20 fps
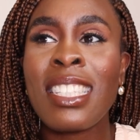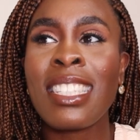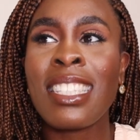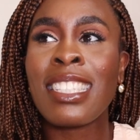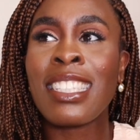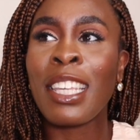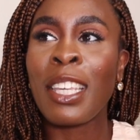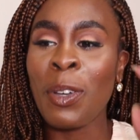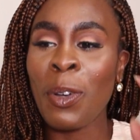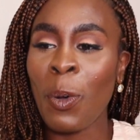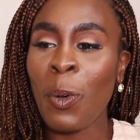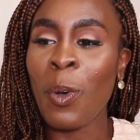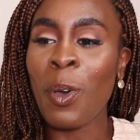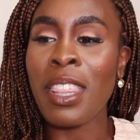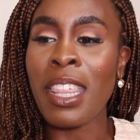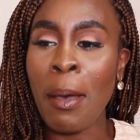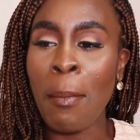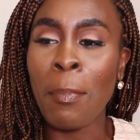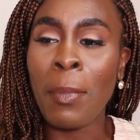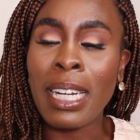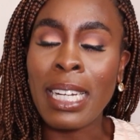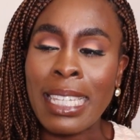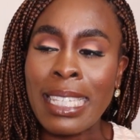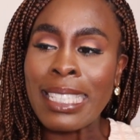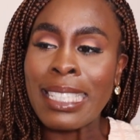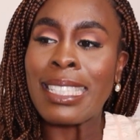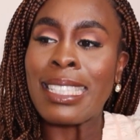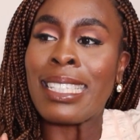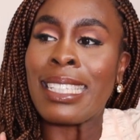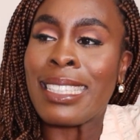seeing all that money
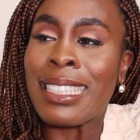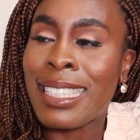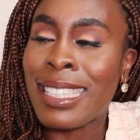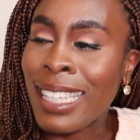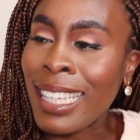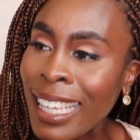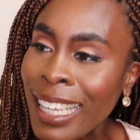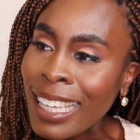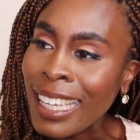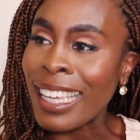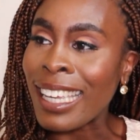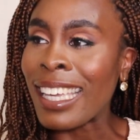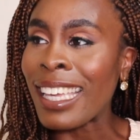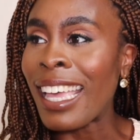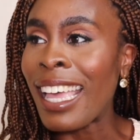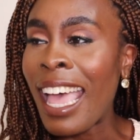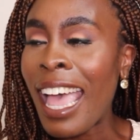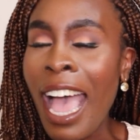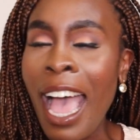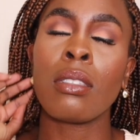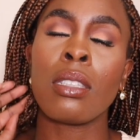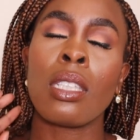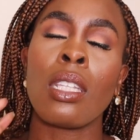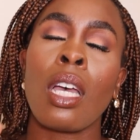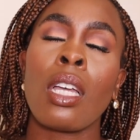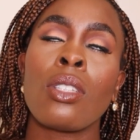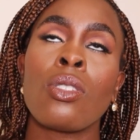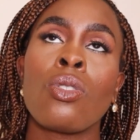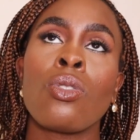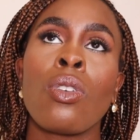sitting,
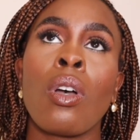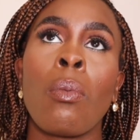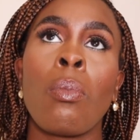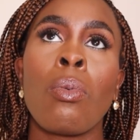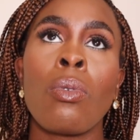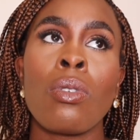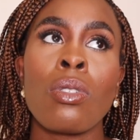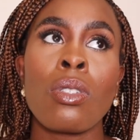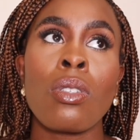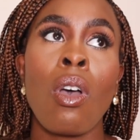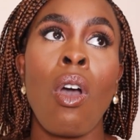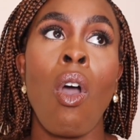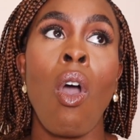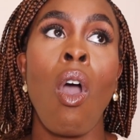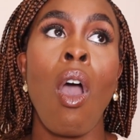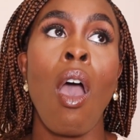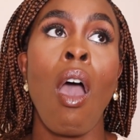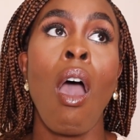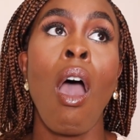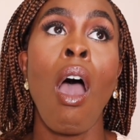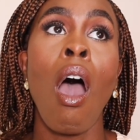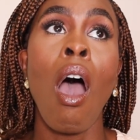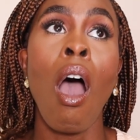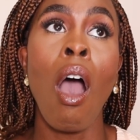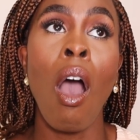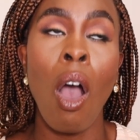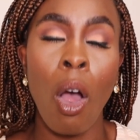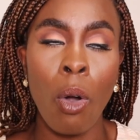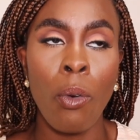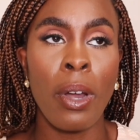that job was
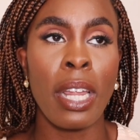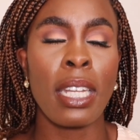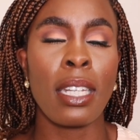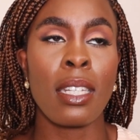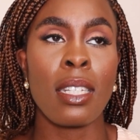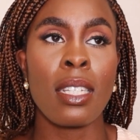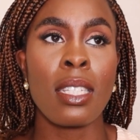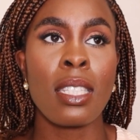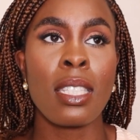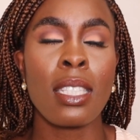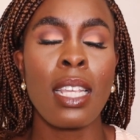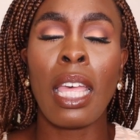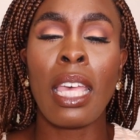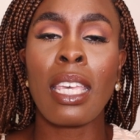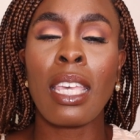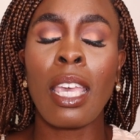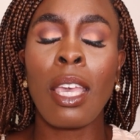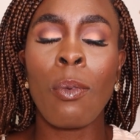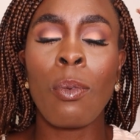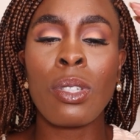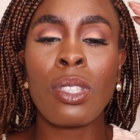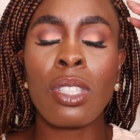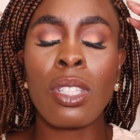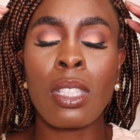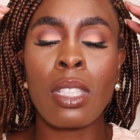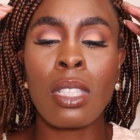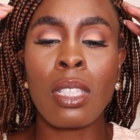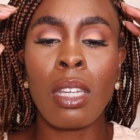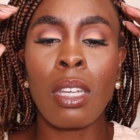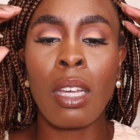horrendous. Like, it was
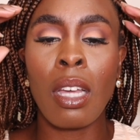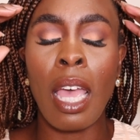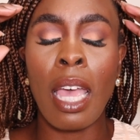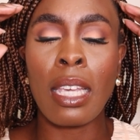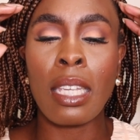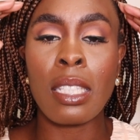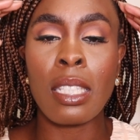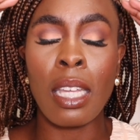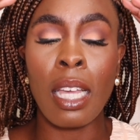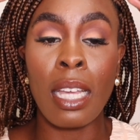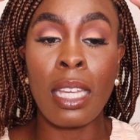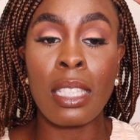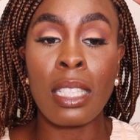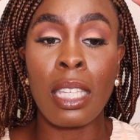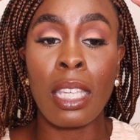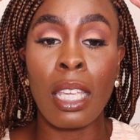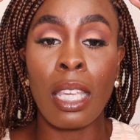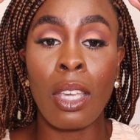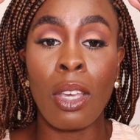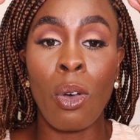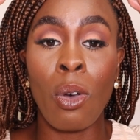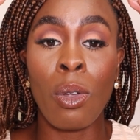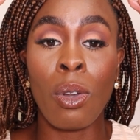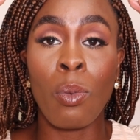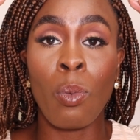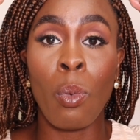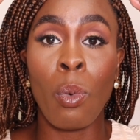just anxiety on